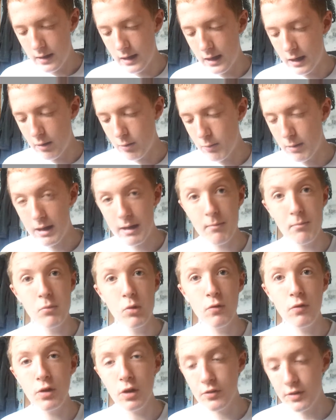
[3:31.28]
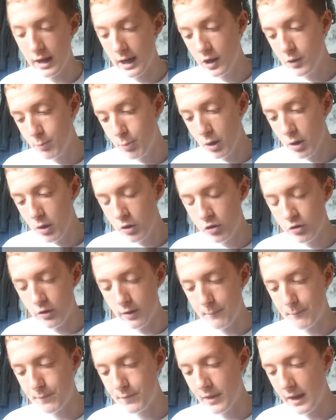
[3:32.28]
Now, moving on to
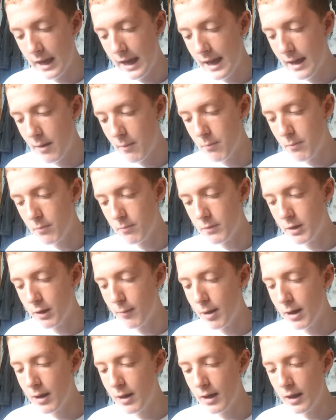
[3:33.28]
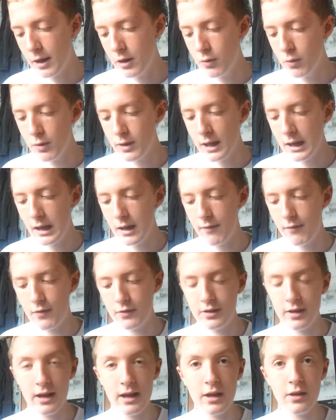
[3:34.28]
Xbox. Now I know that
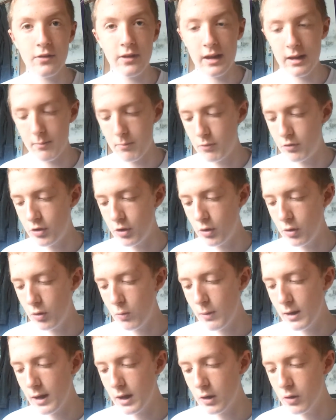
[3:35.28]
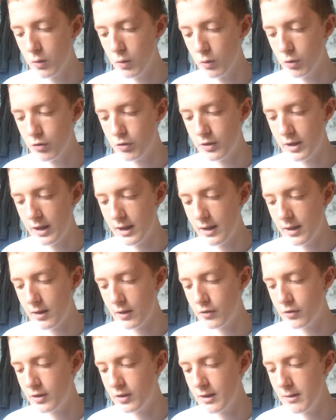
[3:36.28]
Left 4 Dead 2 Coast
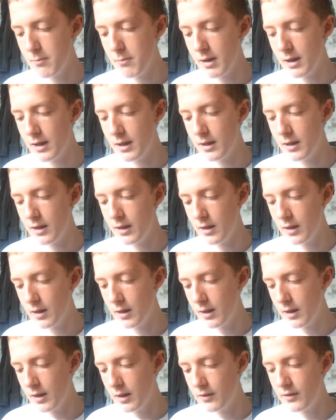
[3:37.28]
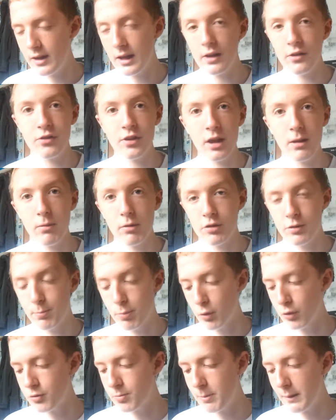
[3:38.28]
Steam DLC was
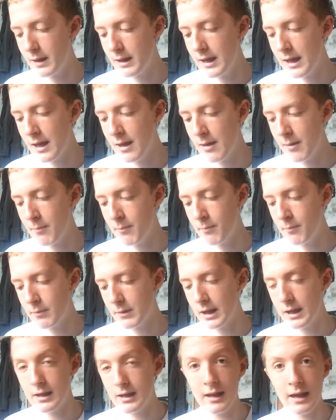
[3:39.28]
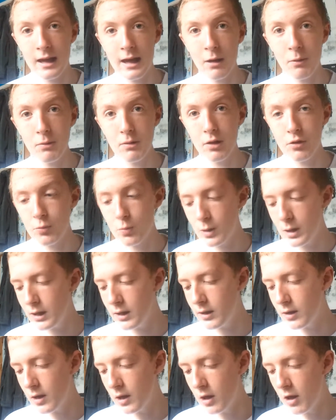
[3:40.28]
supposed to be out this
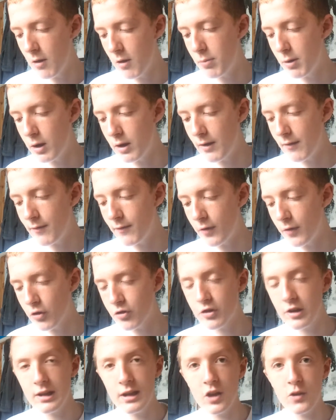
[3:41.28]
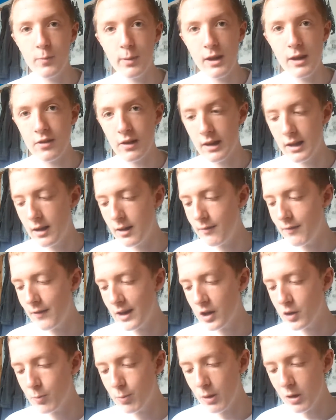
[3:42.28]
week, but unfortunately it's been delayed
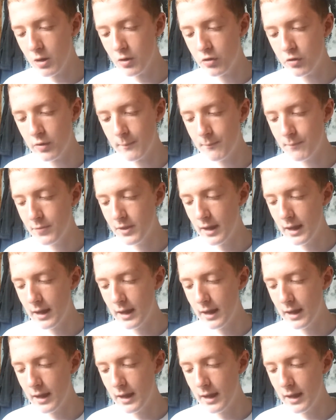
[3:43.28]
for Xbox.